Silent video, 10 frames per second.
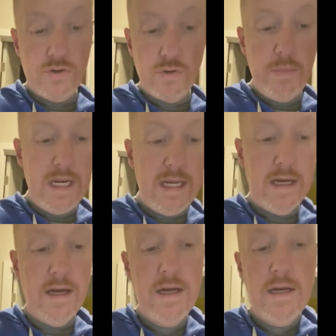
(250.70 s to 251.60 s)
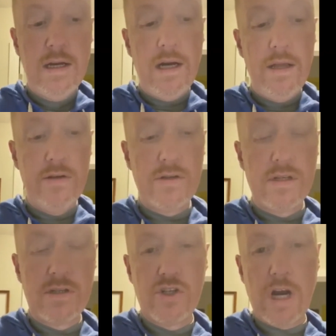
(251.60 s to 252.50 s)
media. There's a
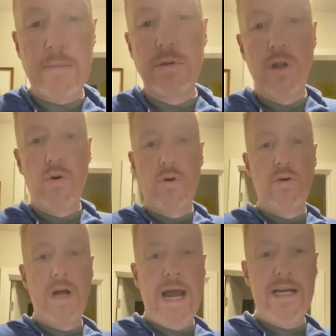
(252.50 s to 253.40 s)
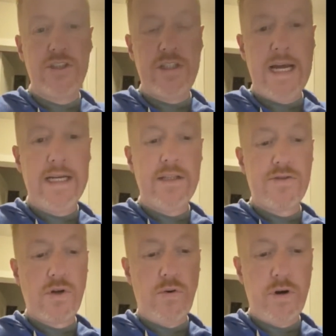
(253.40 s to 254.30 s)
shop local hashtag
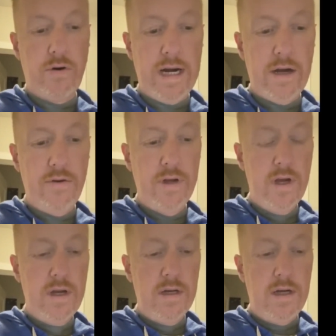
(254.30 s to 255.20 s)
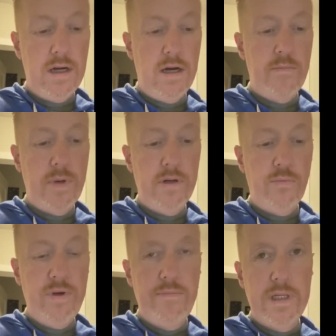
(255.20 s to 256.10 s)
that's going around.
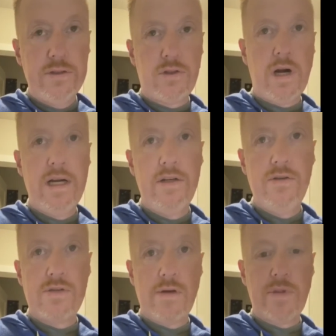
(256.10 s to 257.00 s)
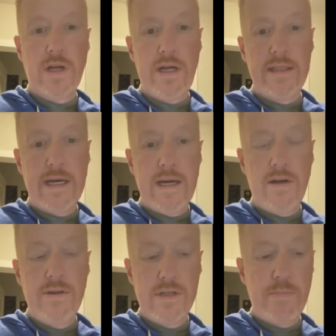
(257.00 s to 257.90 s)
We've been trying to do something like that
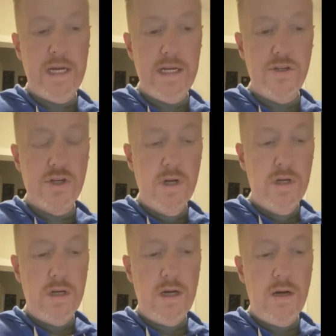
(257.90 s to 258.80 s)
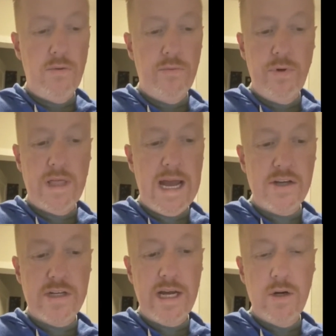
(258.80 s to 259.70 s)
on this page with
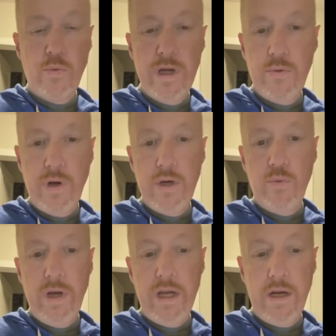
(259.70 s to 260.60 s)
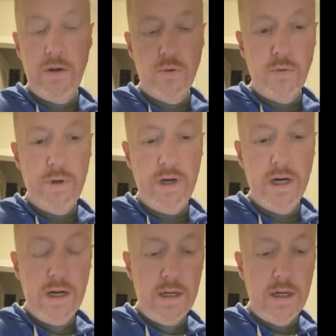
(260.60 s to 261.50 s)
hashtag win-win-win, where we,
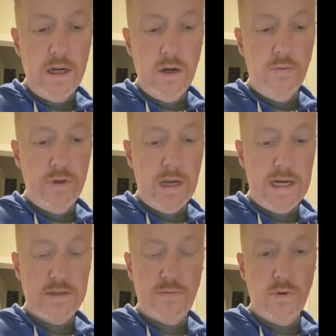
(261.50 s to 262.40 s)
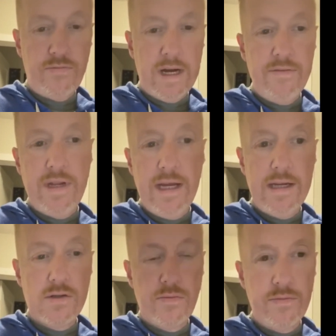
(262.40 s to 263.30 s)
over the last 4 or 5
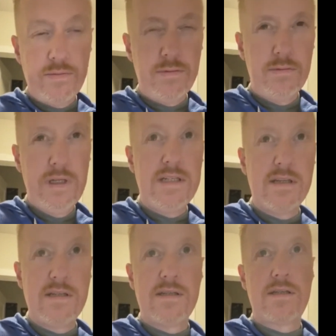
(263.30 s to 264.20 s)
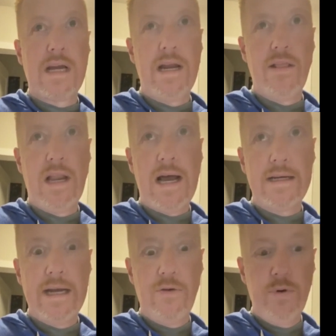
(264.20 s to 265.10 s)
days, at least since kind of the
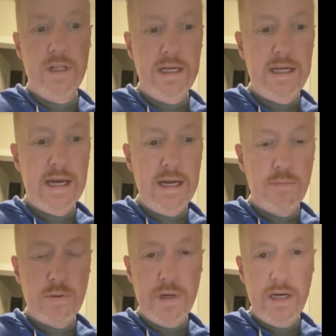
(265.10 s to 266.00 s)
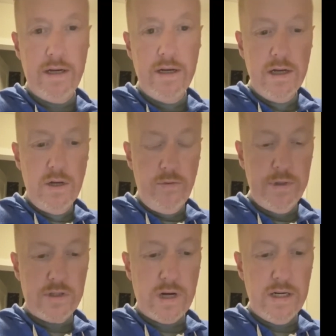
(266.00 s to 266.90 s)
lockdown really got implemented, we've
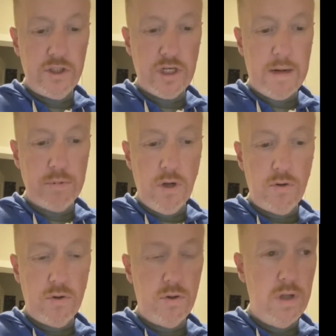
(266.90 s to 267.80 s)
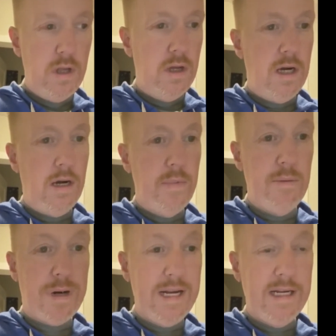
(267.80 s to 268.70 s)
been trying to shop local
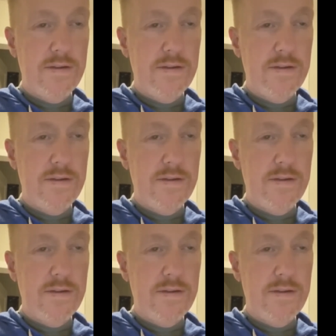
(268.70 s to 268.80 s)
and buying gift